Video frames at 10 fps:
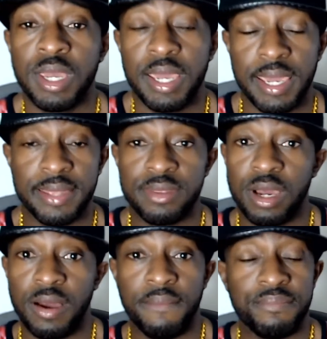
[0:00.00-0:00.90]
And
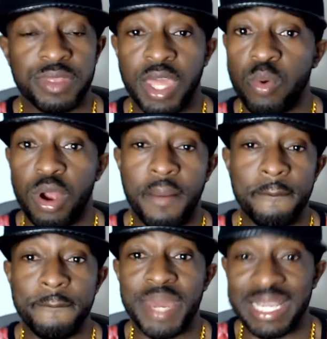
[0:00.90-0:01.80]
they were
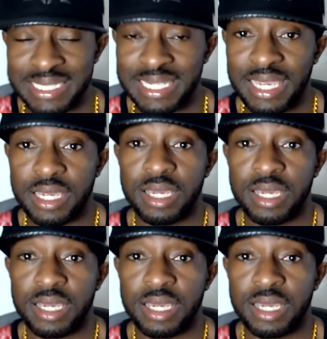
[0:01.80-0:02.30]
amazing.